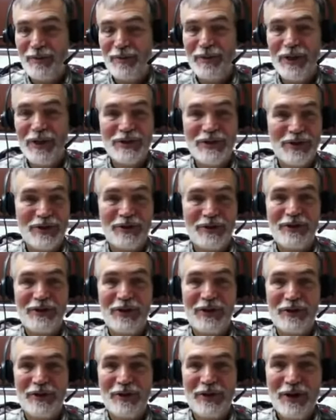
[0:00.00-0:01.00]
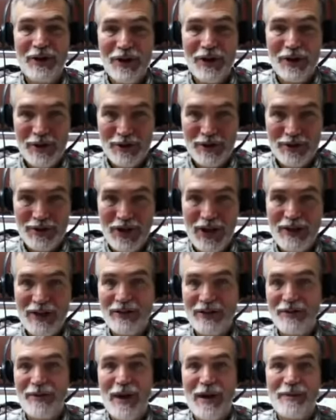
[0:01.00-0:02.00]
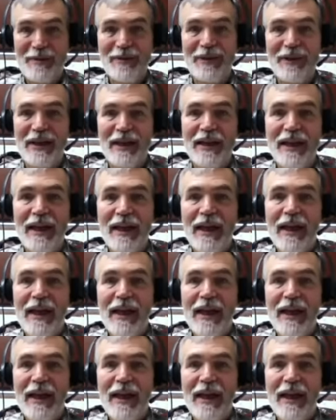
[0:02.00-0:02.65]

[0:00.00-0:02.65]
blood sugars that are changing rapidly.